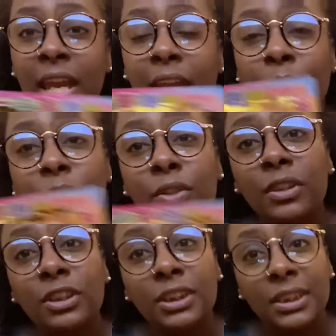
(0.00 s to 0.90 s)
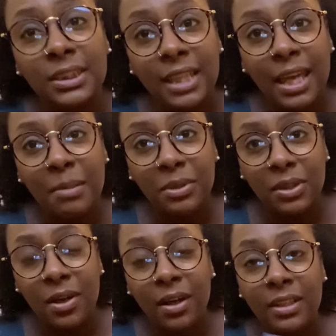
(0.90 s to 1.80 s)
And when Christians came
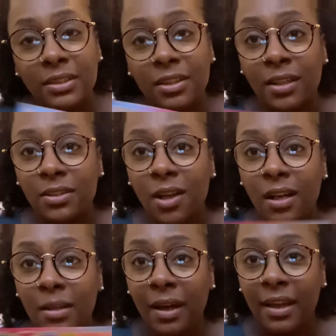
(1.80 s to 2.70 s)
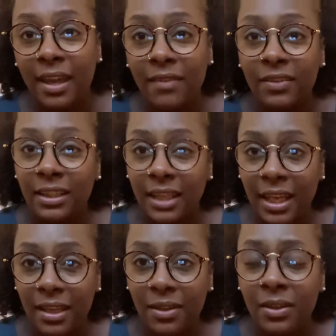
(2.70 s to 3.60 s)
along and started talking about heaven and
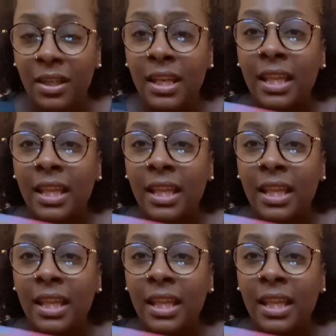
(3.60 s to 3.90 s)
hell,